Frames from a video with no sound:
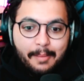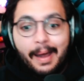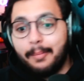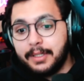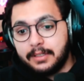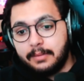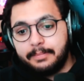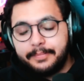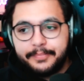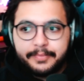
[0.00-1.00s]
not Muslim.
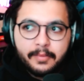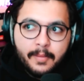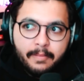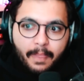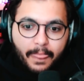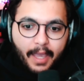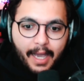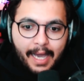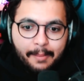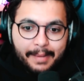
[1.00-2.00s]

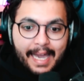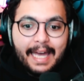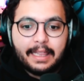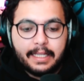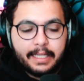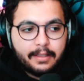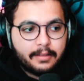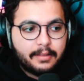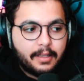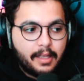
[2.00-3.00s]
I'm Catholic.
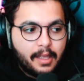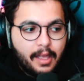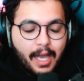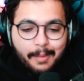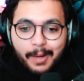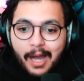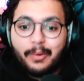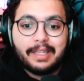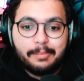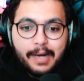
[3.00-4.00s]
I'm not
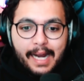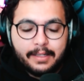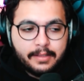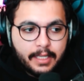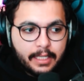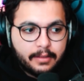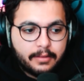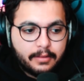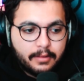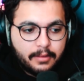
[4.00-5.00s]
really practicing,
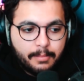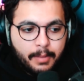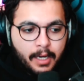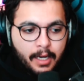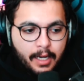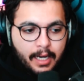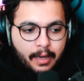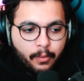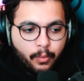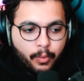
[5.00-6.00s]
but
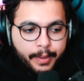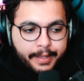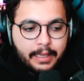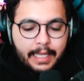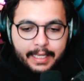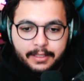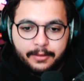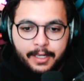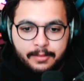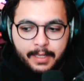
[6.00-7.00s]
I would like to
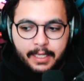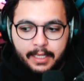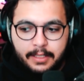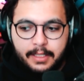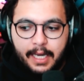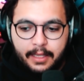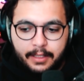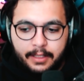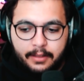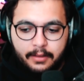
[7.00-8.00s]
raise my kids Catholic.